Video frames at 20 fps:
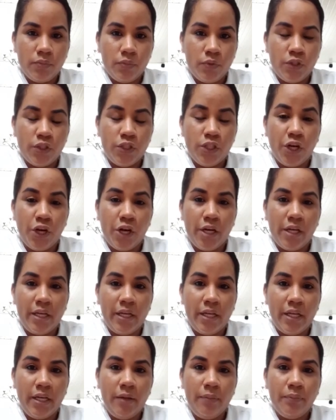
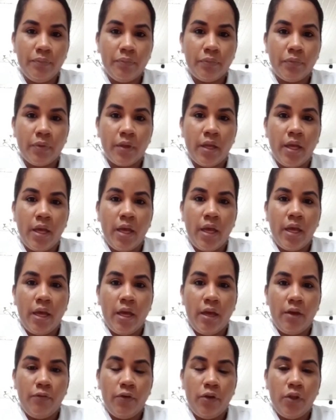Thirdly,
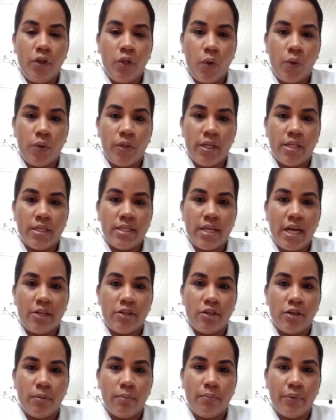if you notice
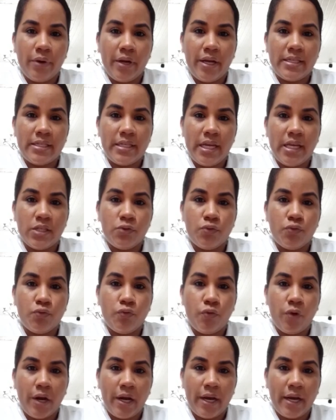that your breast is
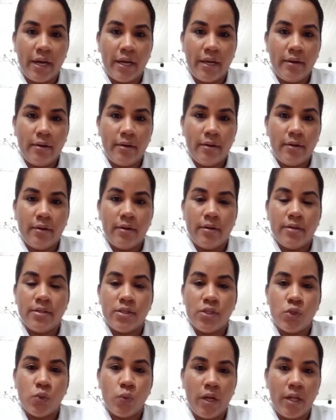red,
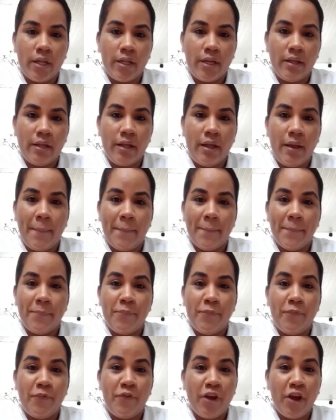swelling,
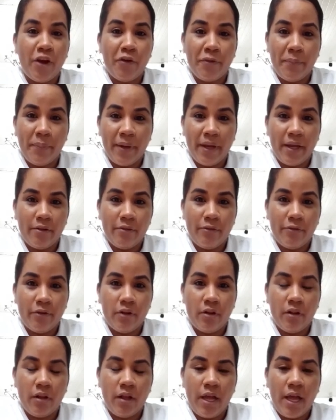very
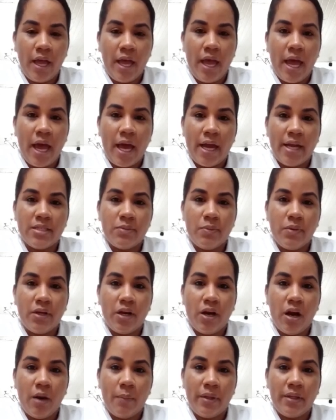painful, and it's
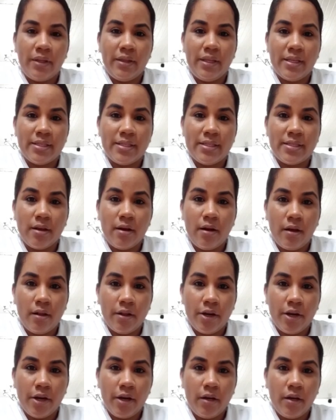becoming
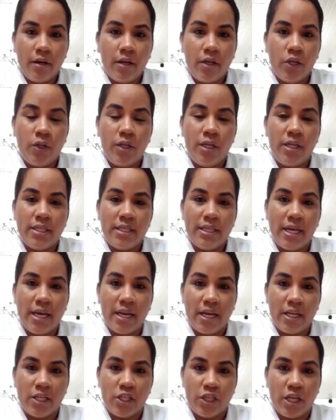discolored, you need to get
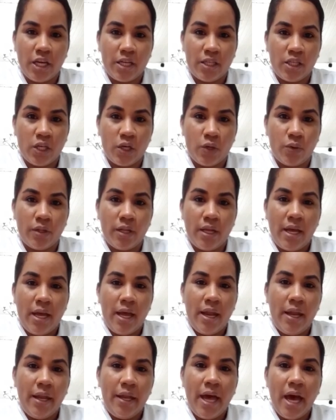that checked out.
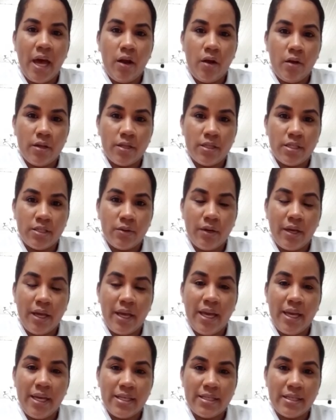That also
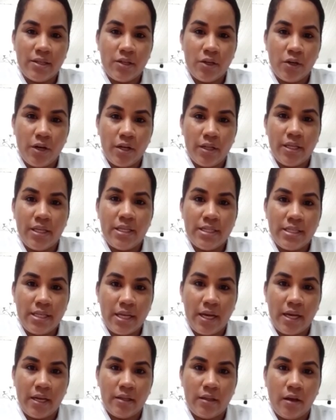is an early
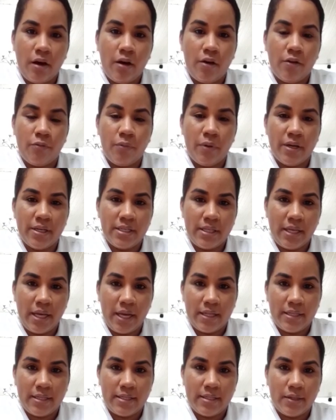sign of breast
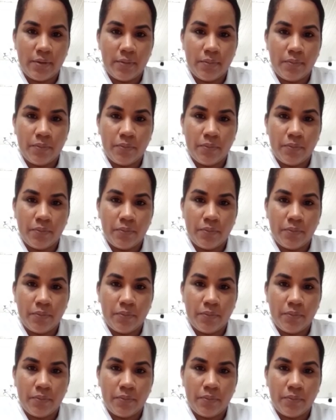cancer.